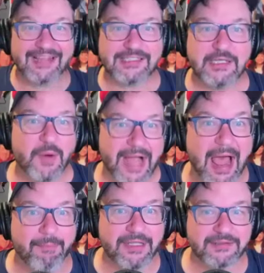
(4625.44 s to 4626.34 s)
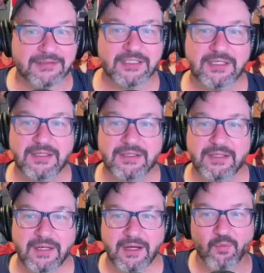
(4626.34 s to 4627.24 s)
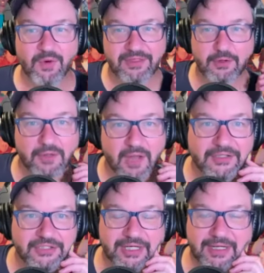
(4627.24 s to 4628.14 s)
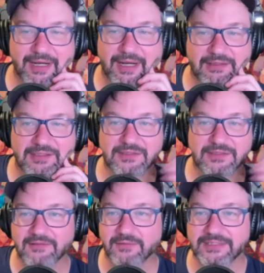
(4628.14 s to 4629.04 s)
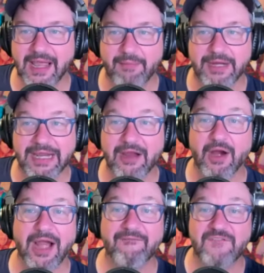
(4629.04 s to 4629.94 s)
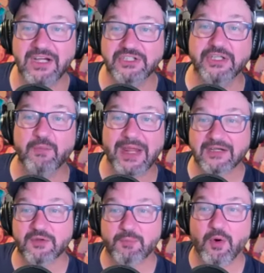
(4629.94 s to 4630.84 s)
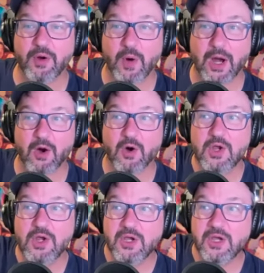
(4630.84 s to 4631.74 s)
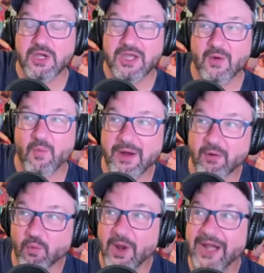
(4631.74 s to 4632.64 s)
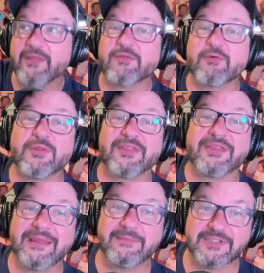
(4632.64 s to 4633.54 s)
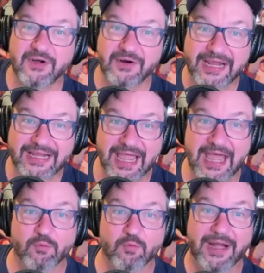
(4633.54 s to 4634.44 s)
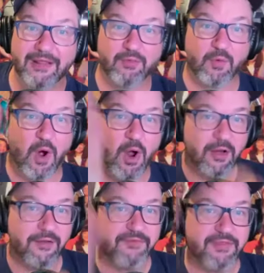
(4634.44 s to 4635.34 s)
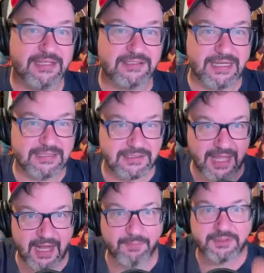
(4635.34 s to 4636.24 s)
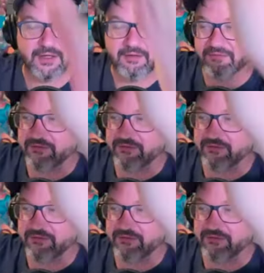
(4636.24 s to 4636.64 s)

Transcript: see what happens uh, with your logic. And it's that's what's happening here. And eventually we get to the point where we are running through the theme song again, running through all of these like setups of